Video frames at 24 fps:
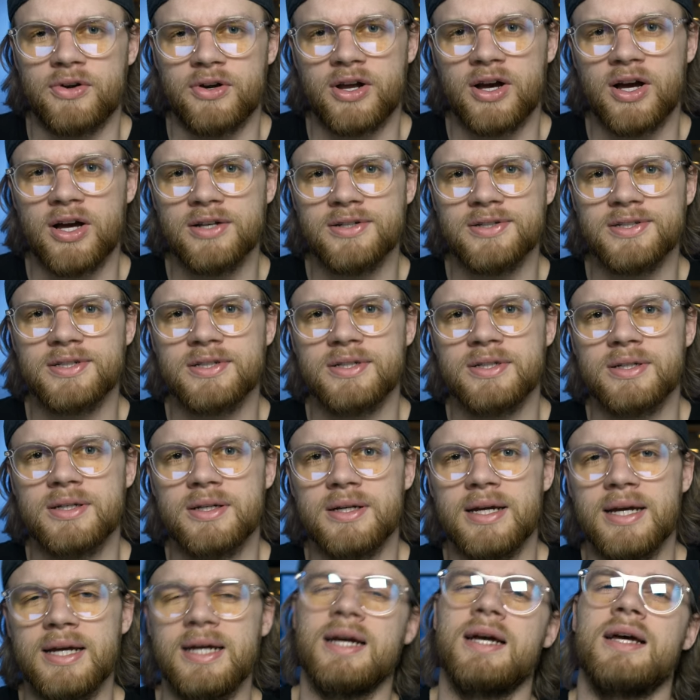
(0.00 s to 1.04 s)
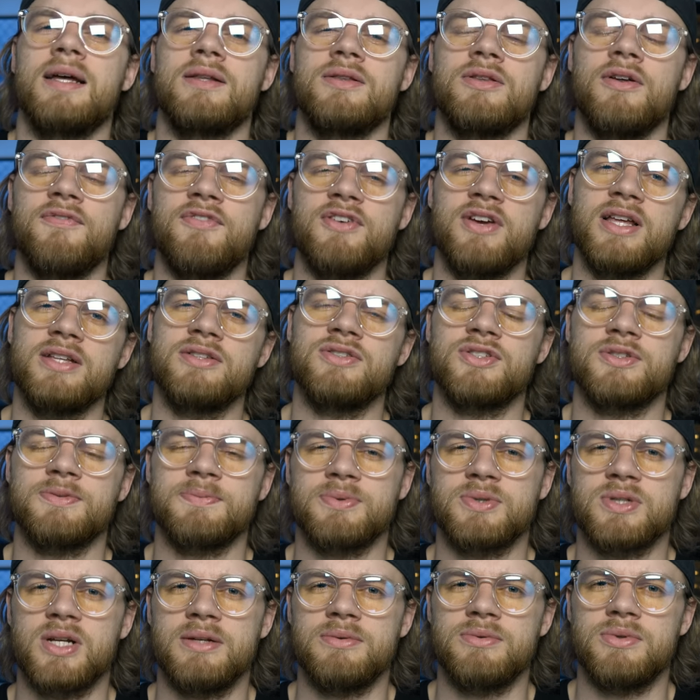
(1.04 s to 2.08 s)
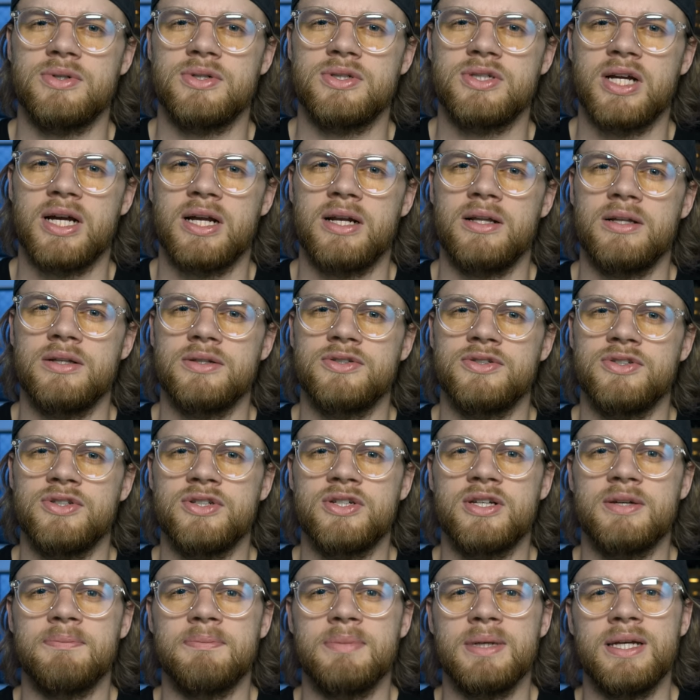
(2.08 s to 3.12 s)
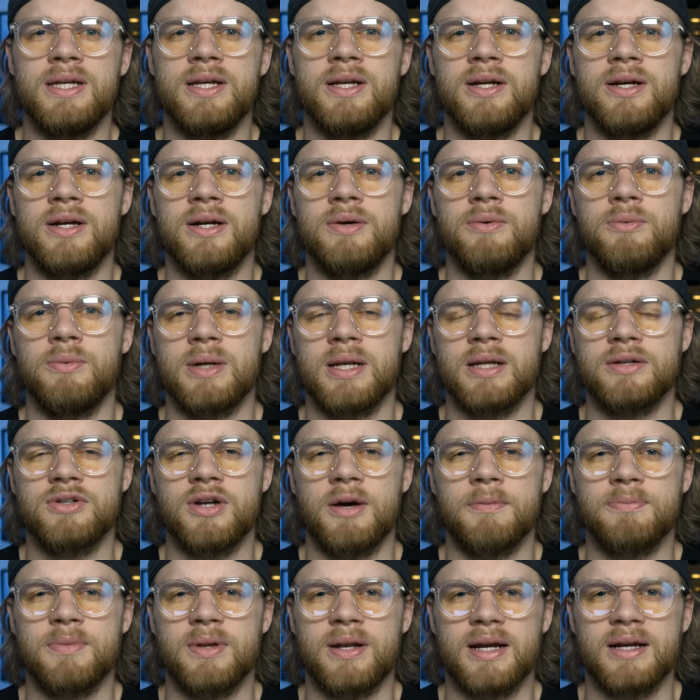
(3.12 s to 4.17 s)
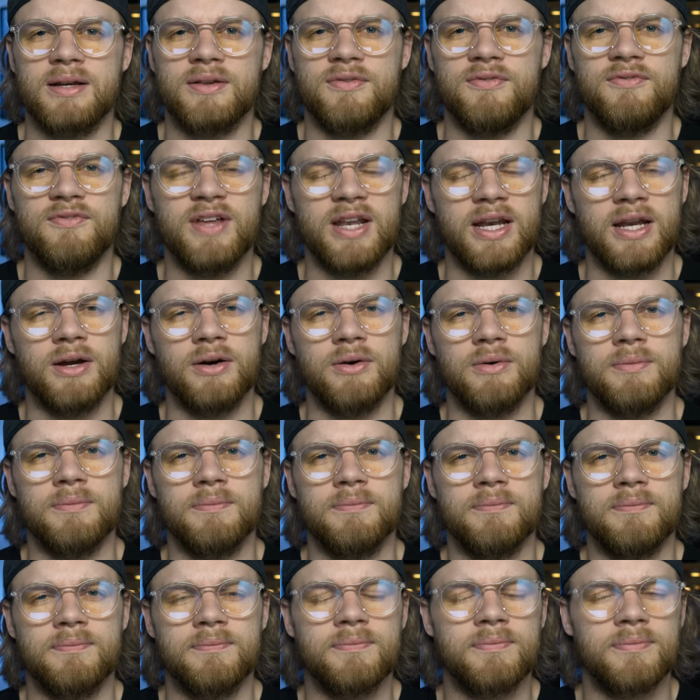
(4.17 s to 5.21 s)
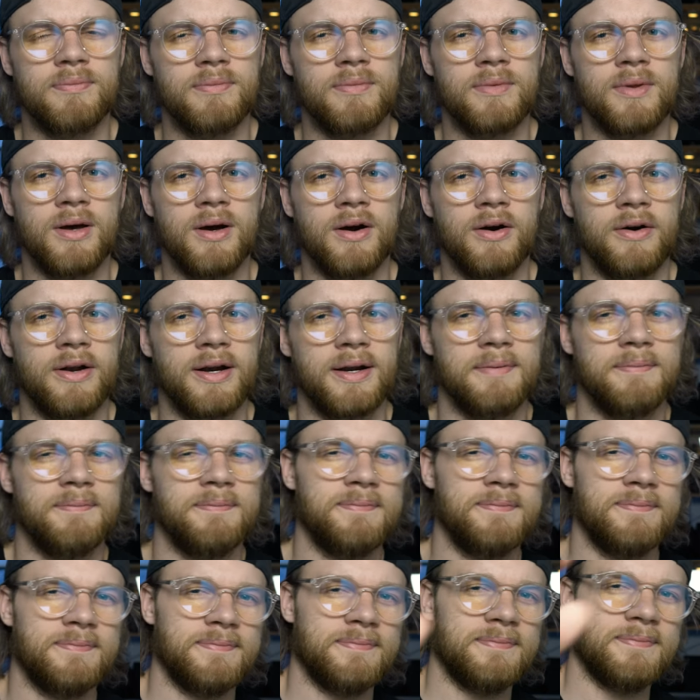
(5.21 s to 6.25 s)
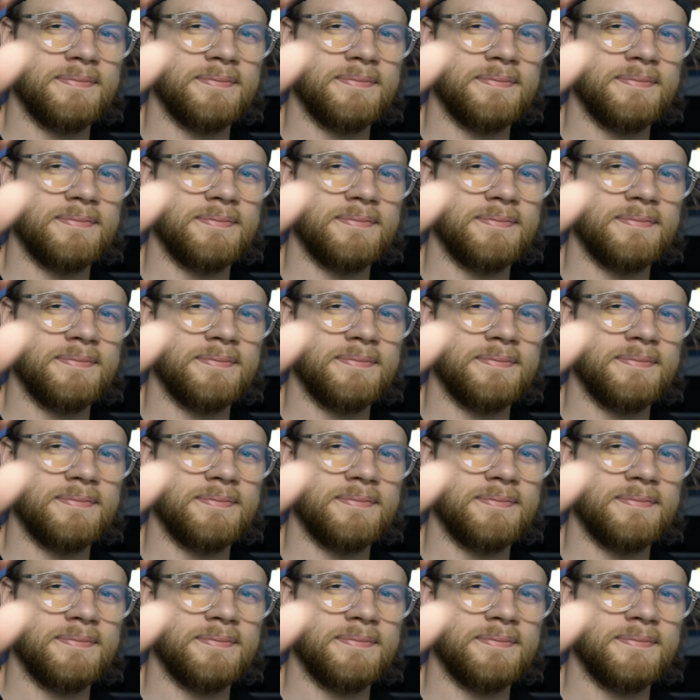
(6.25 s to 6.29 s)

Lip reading: or not. And don't forget to subscribe to the channel so you can be here when I drop the next video. Hold on.